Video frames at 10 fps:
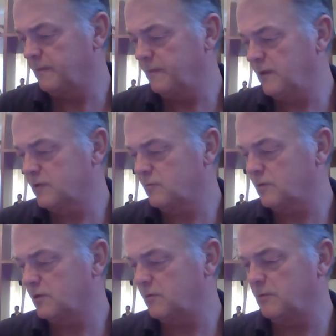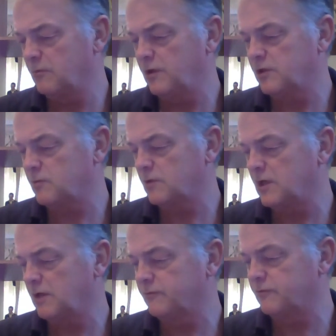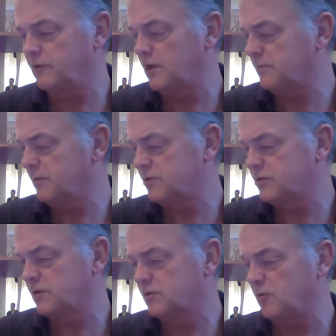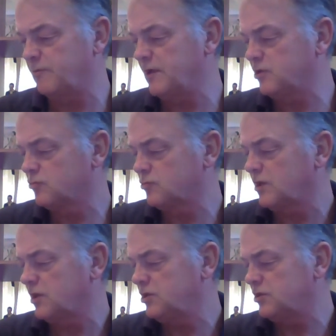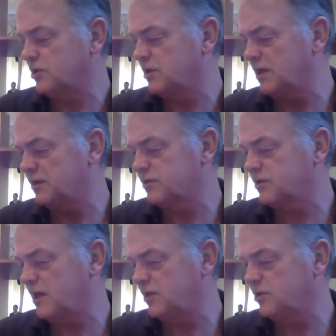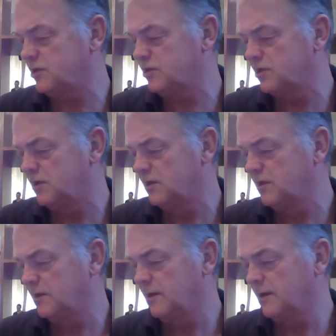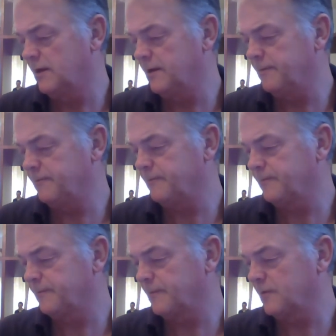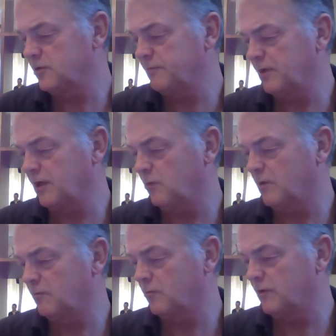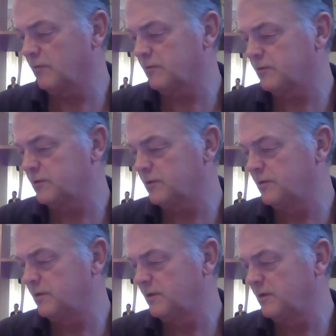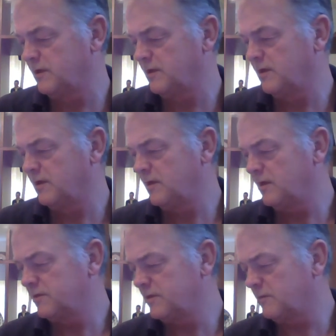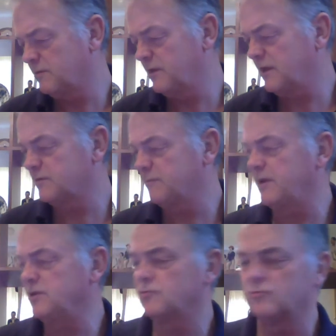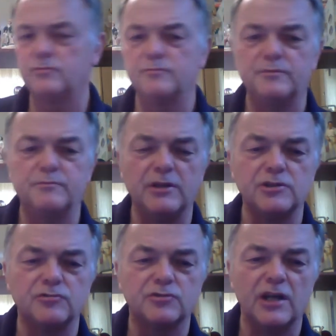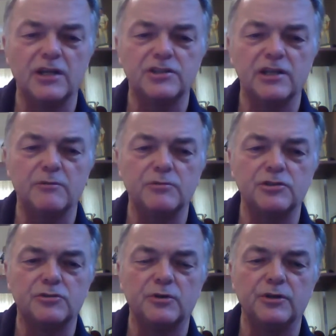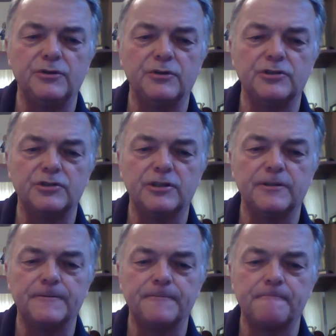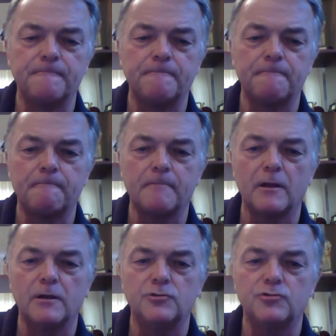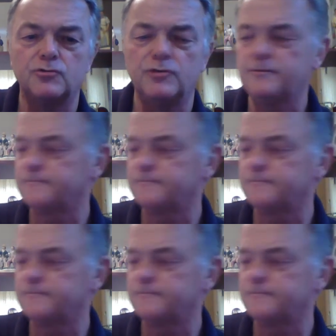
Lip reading: this one, I can't remember where this one came through now, but it's got pencil sketches and colour sketches. Just pick your one more out. So that's a pencil sketch there, which is quite a nice drawing.